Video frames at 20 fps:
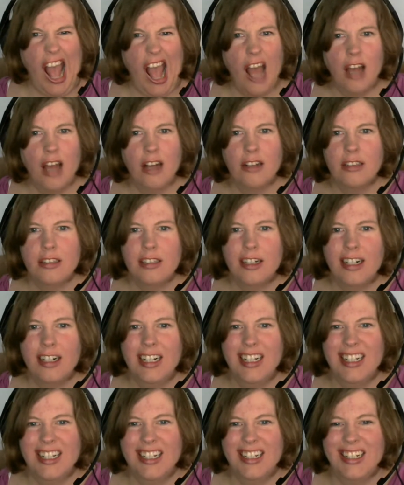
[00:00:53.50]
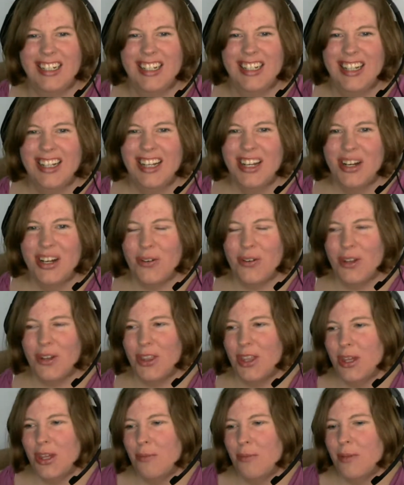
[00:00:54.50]
oh, sorry, with
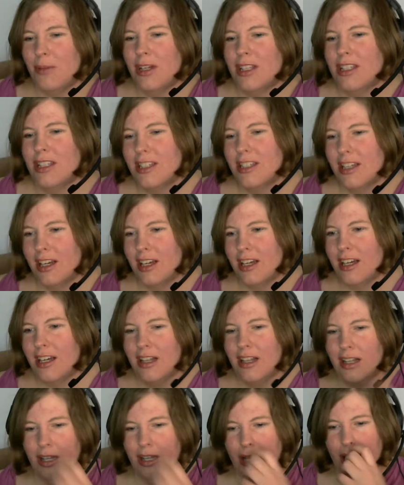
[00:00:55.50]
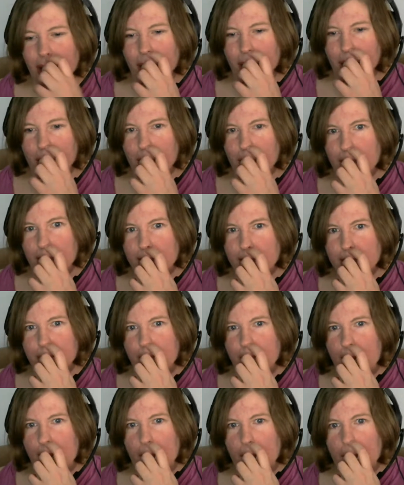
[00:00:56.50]
him it's hard on his
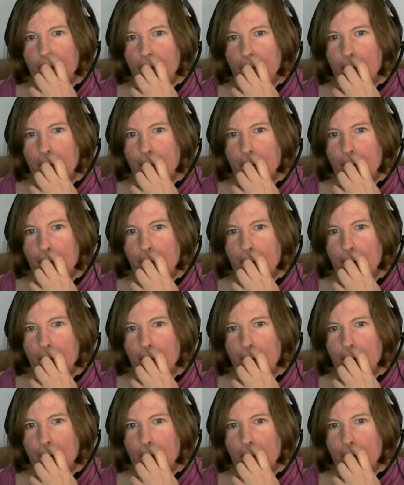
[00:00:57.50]
back,